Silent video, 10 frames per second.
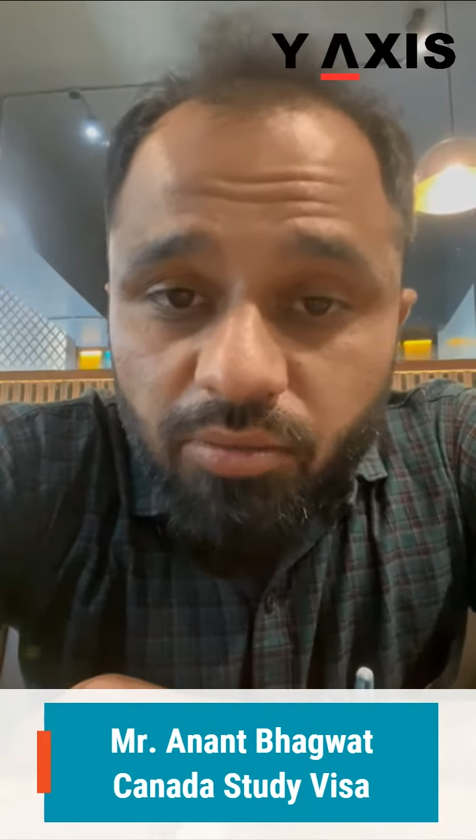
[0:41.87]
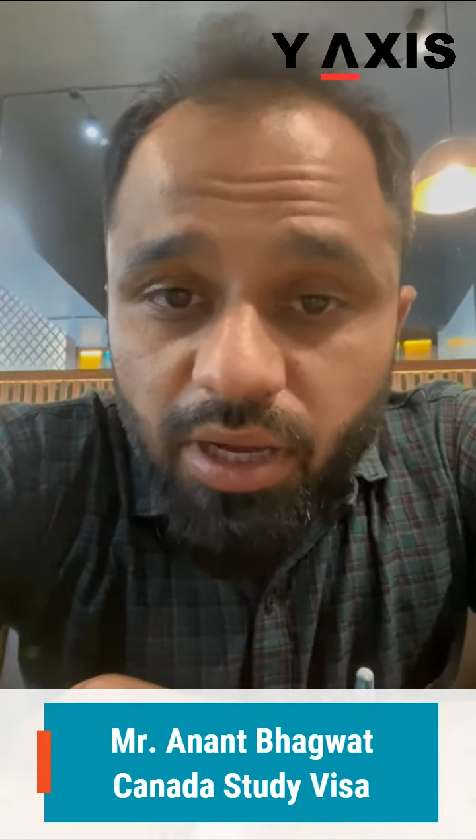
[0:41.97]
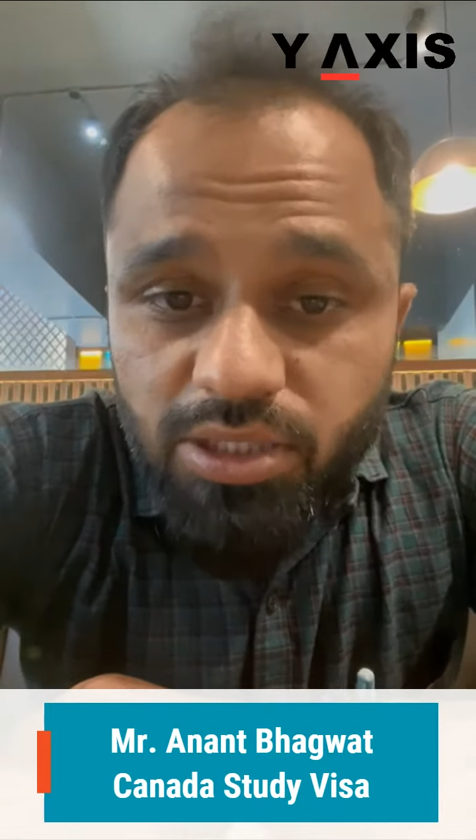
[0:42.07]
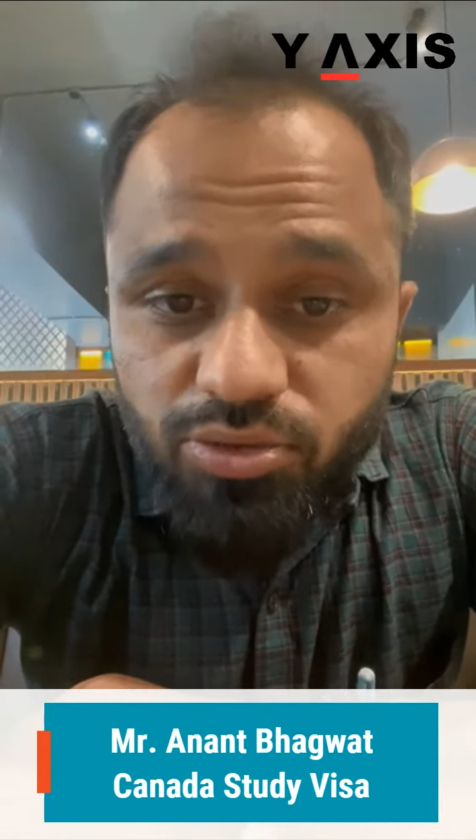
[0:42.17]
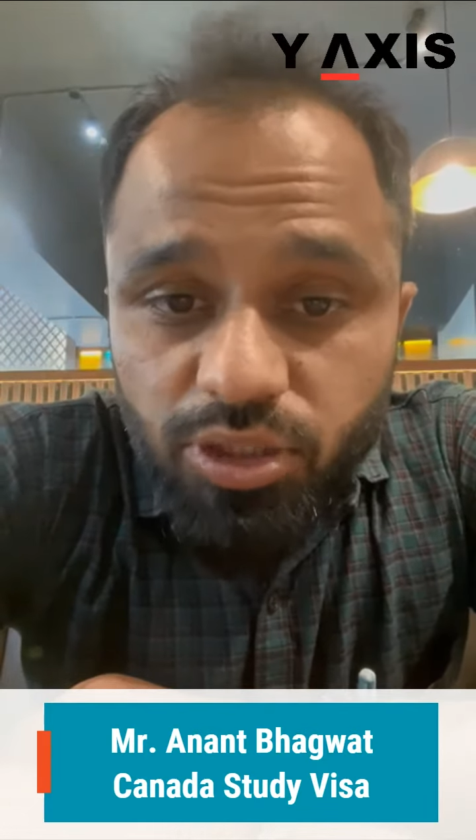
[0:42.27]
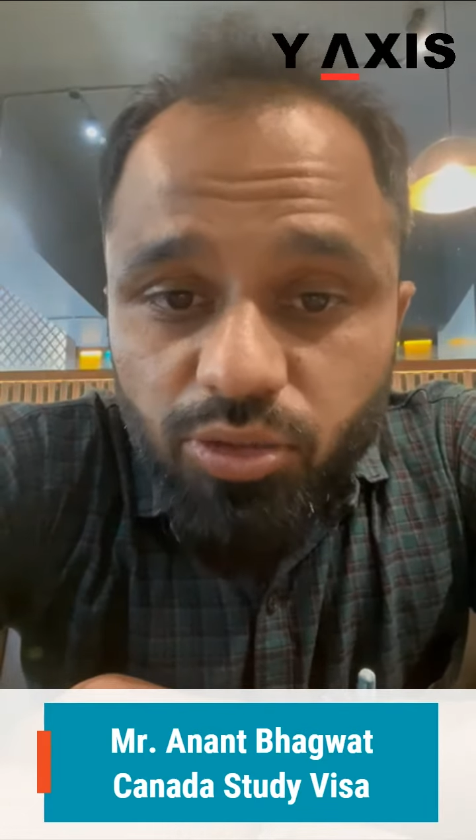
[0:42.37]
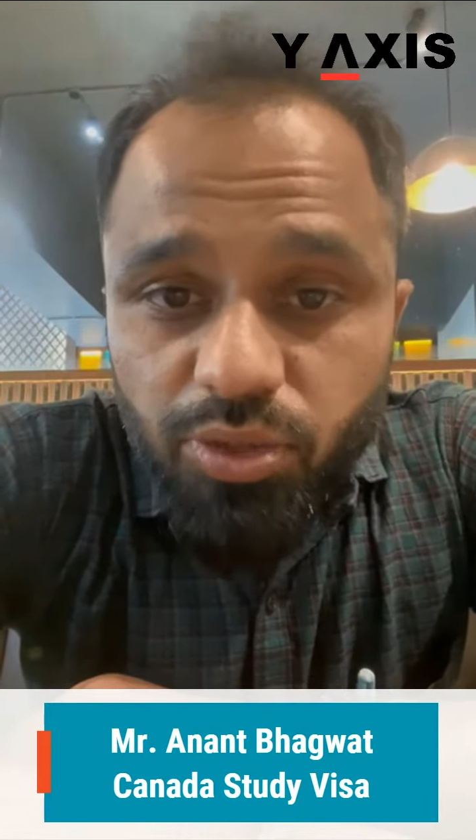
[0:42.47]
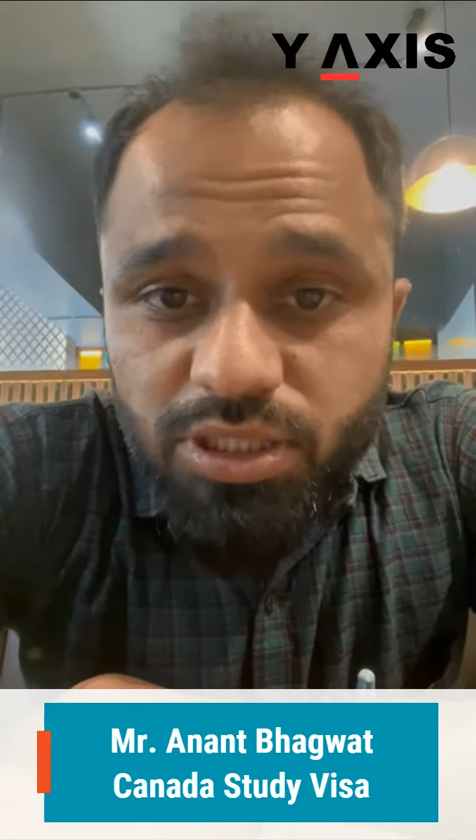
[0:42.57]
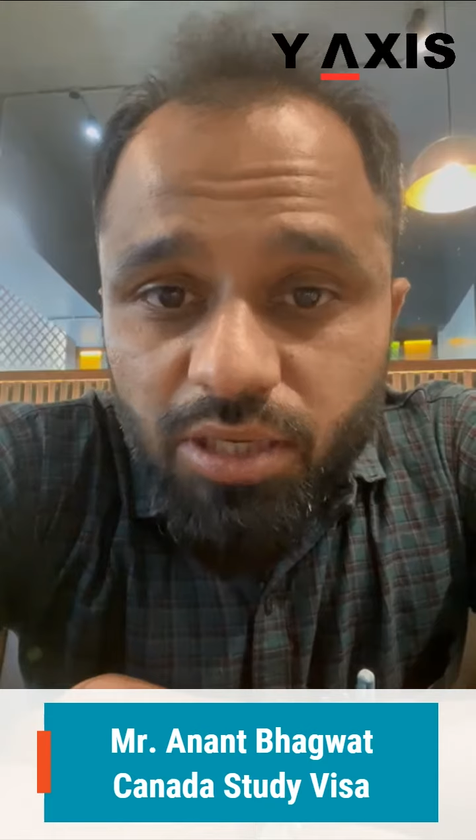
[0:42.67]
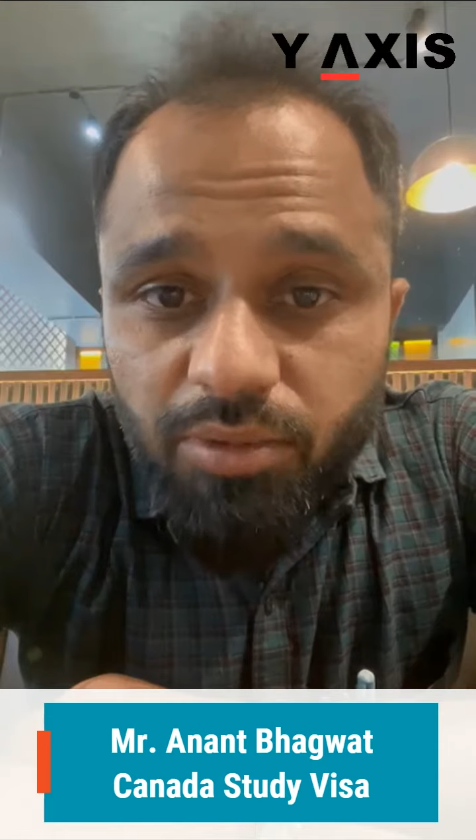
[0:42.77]
my student
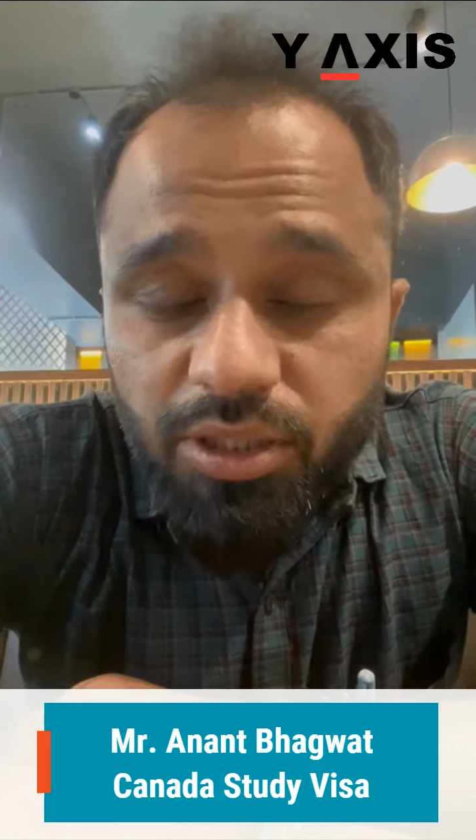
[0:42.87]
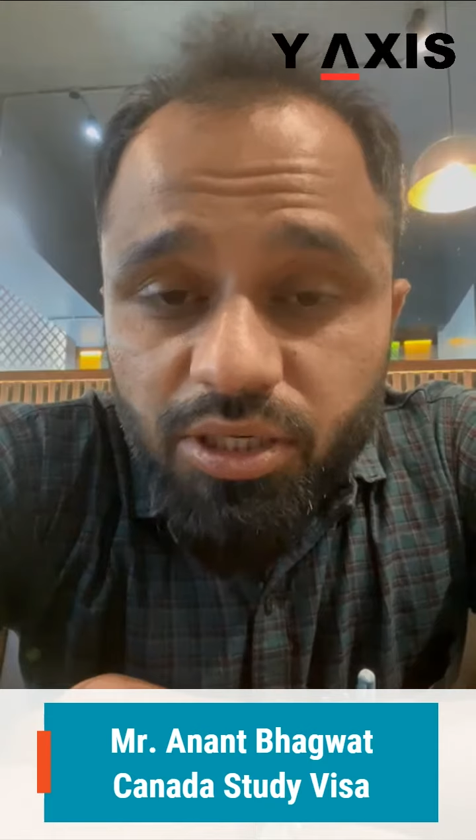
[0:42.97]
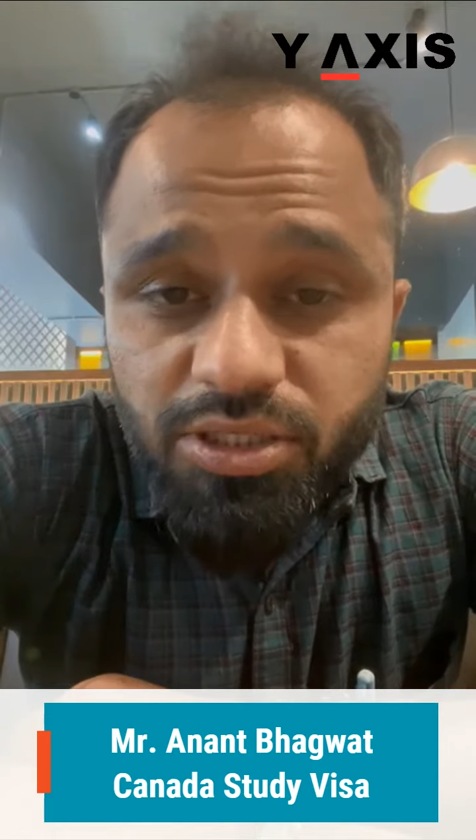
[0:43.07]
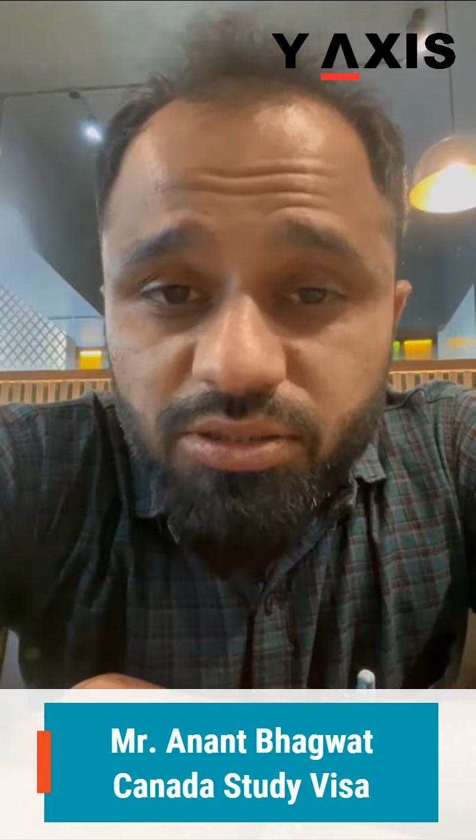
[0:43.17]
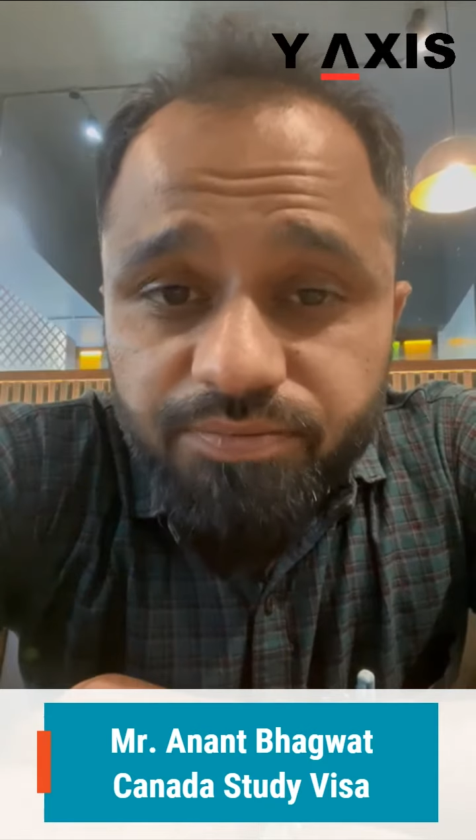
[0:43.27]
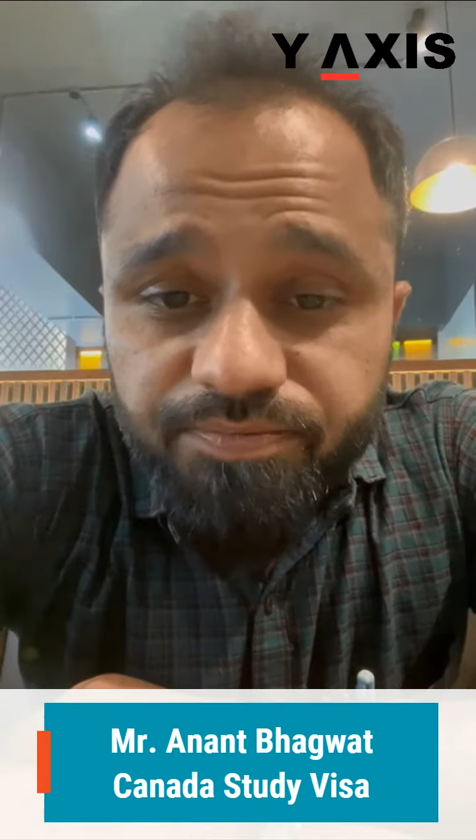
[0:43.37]
visa immigration.